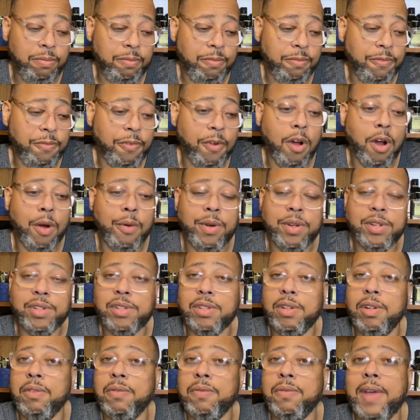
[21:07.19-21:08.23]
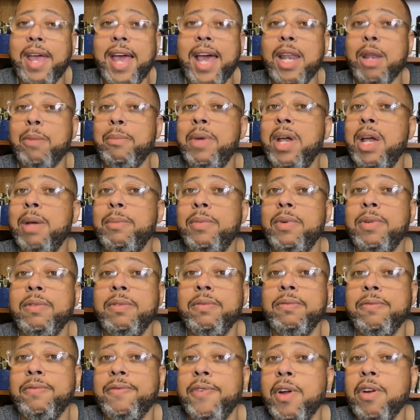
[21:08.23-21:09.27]
forest of Alabama,
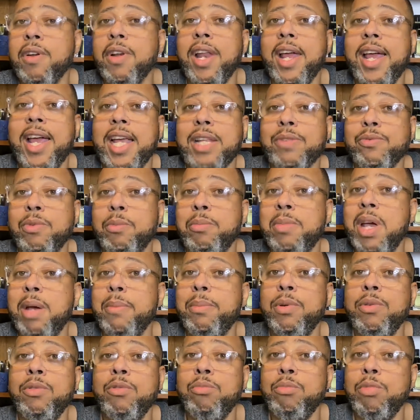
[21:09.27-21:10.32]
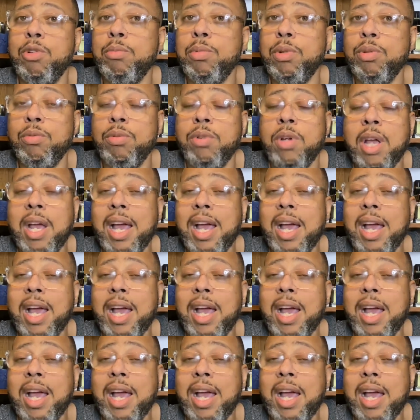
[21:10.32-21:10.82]
fertilized with baboon boo-boo.